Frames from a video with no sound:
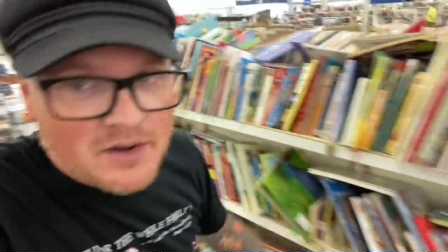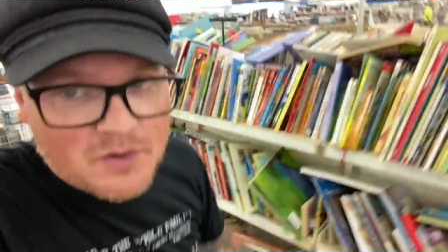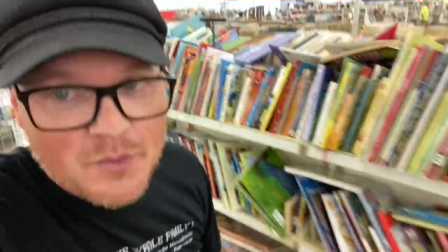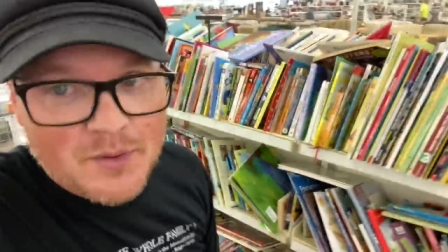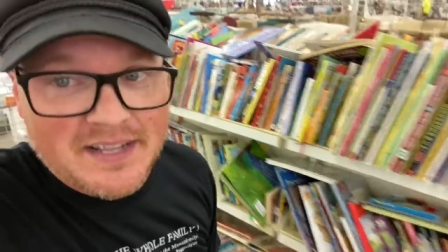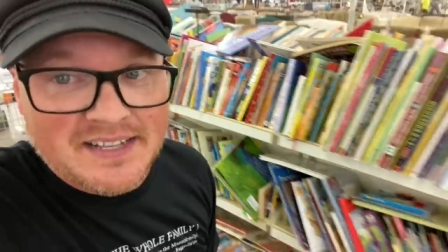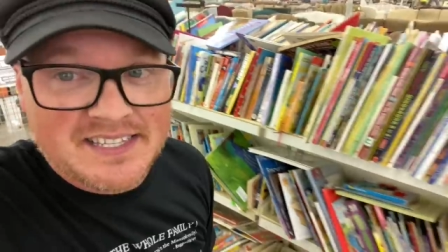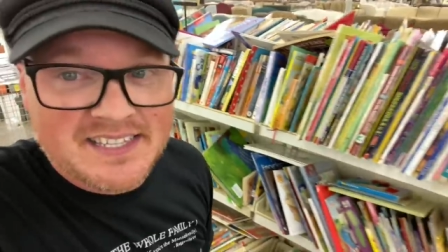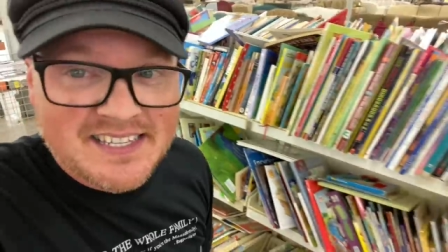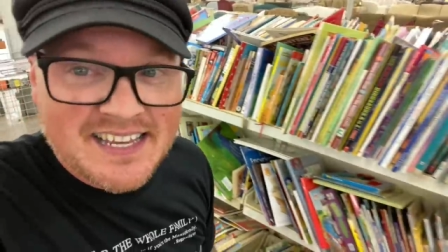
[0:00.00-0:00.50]
it
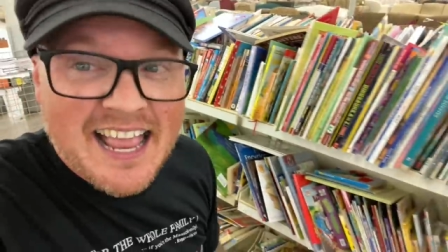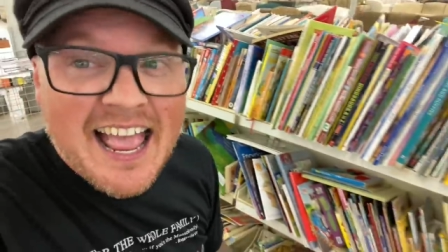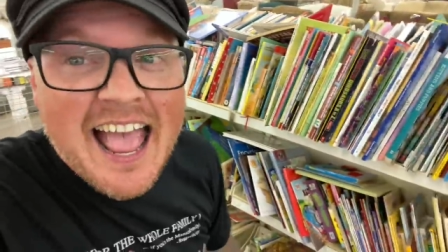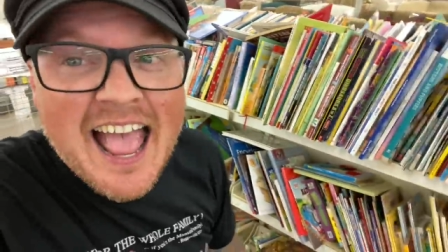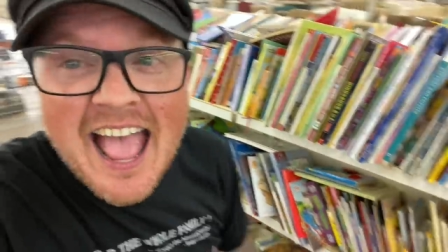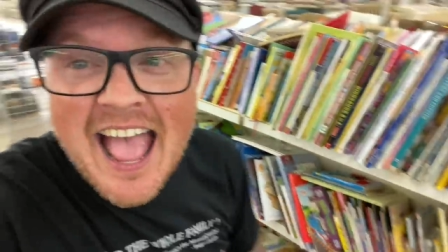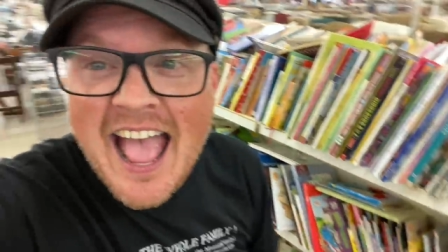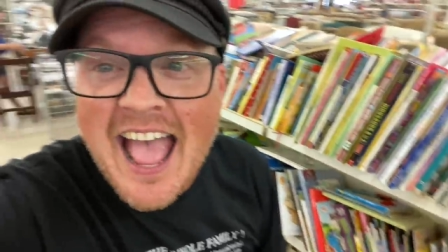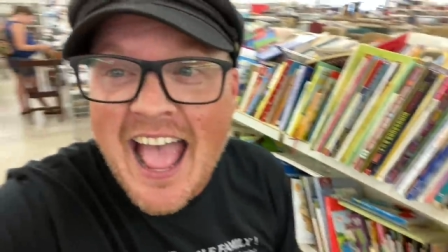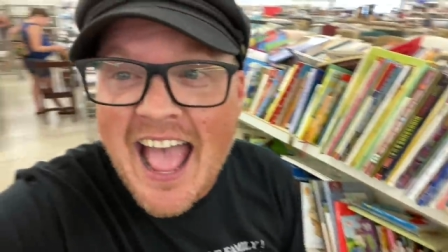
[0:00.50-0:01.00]
quits.
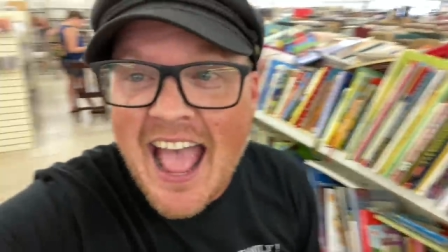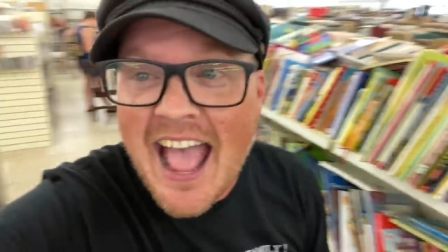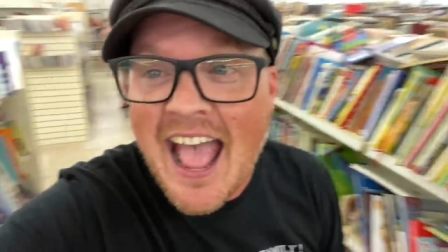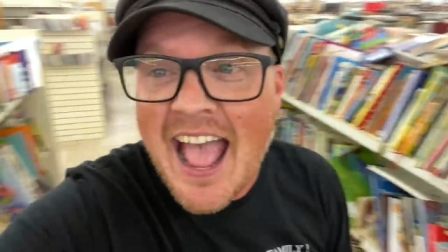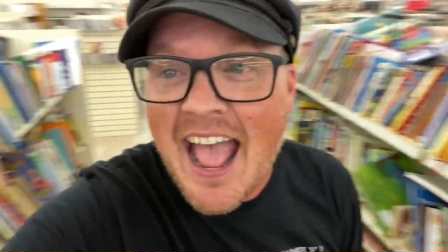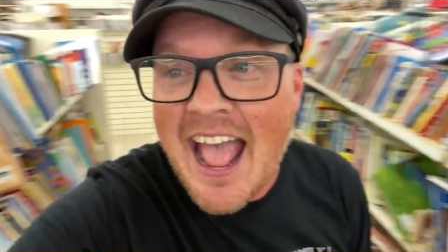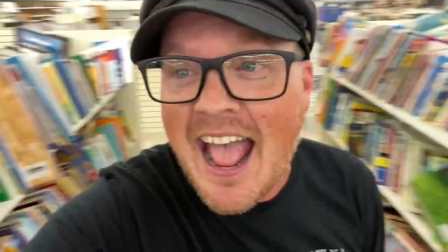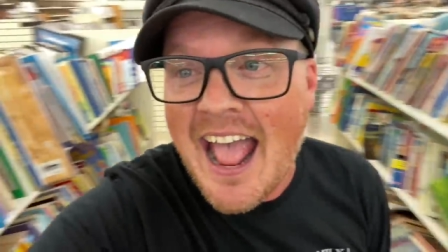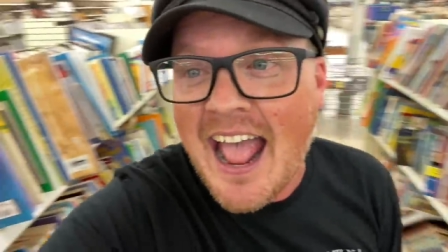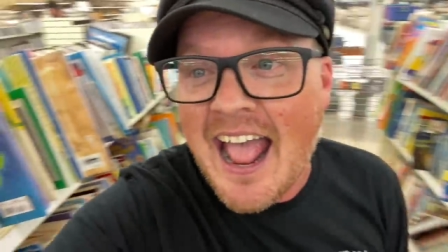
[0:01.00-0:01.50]

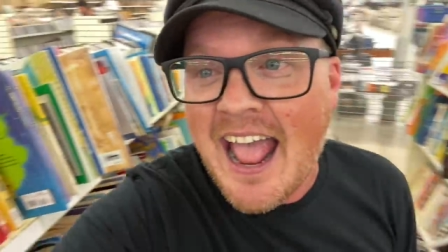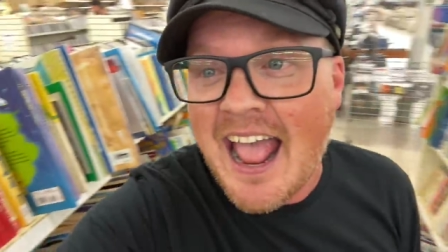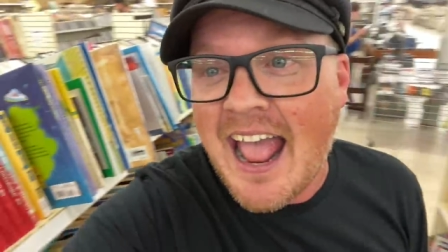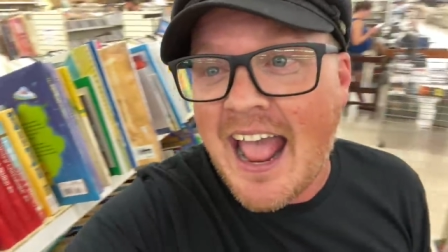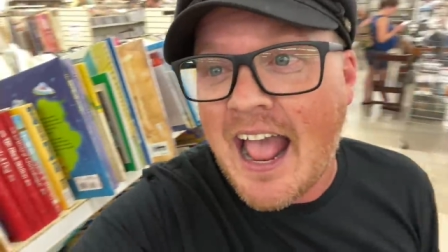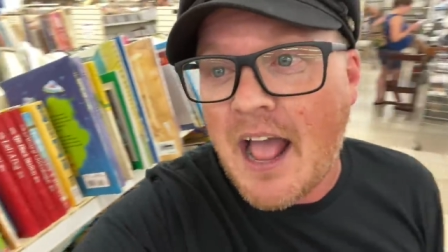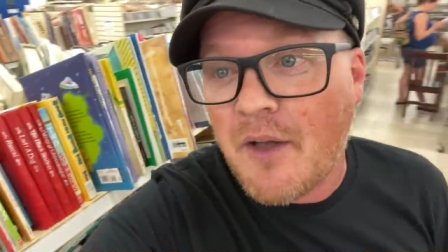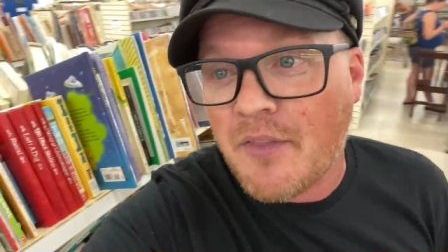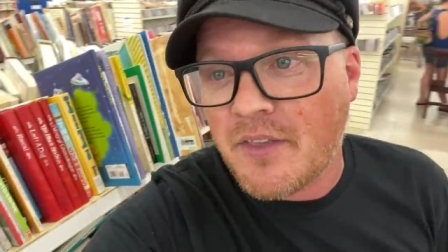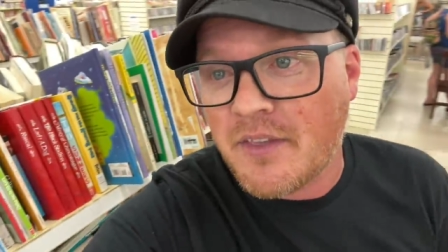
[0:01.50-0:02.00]

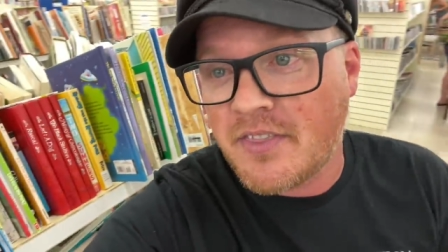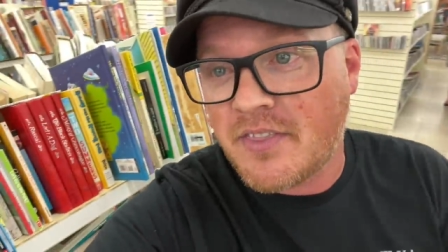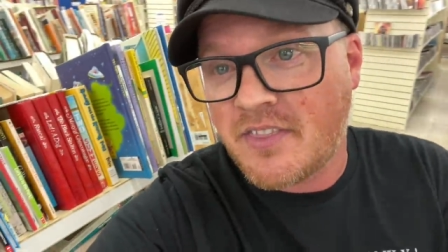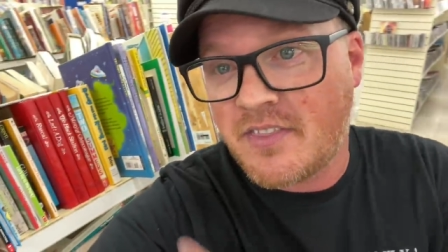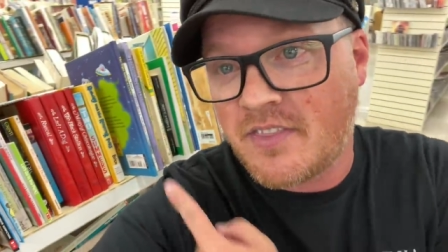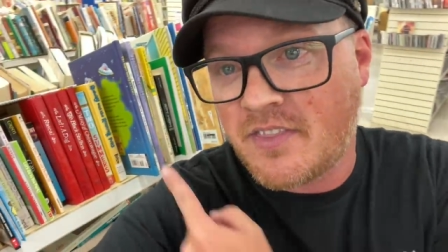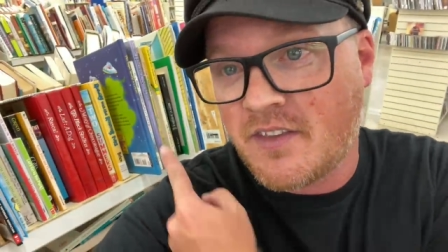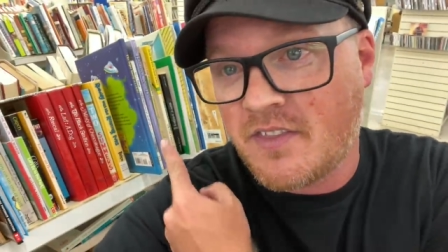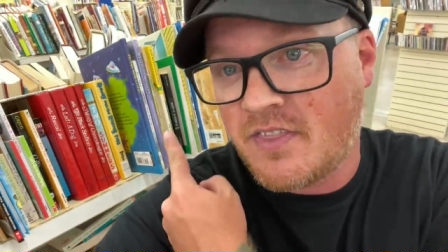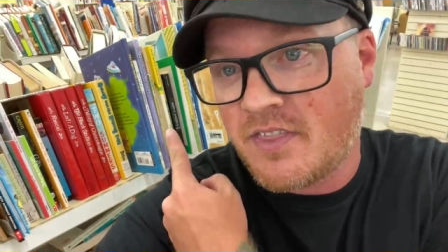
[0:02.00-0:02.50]
Ow,
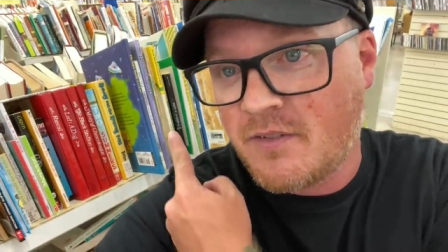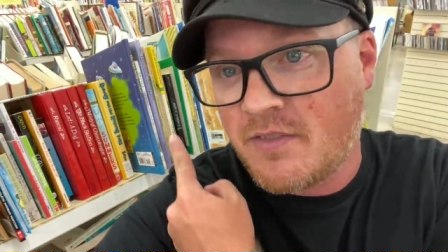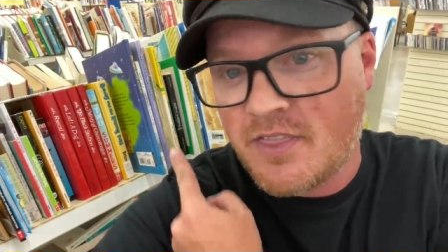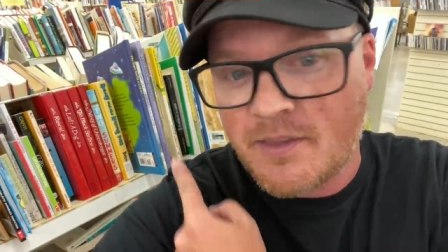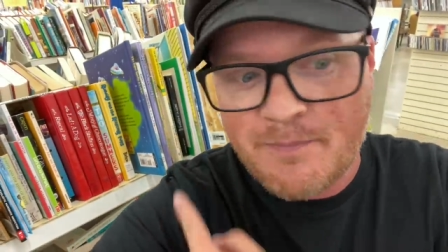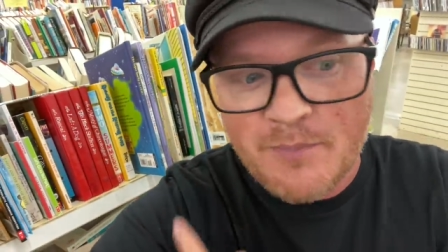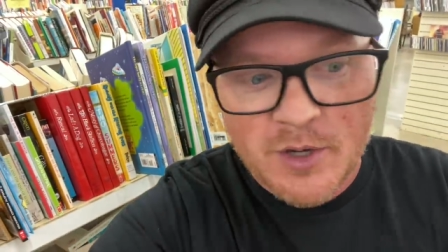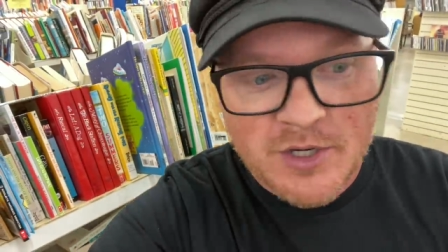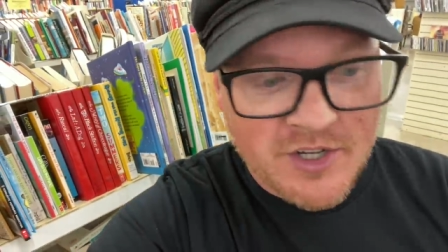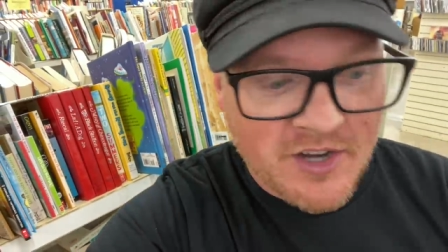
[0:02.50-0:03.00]

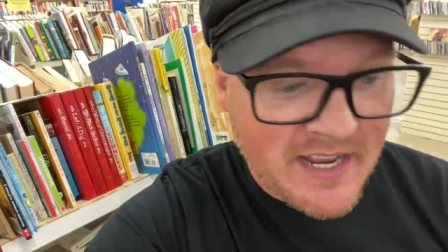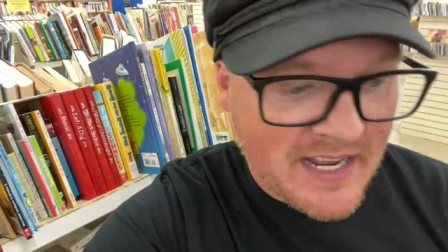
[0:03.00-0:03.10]
the books are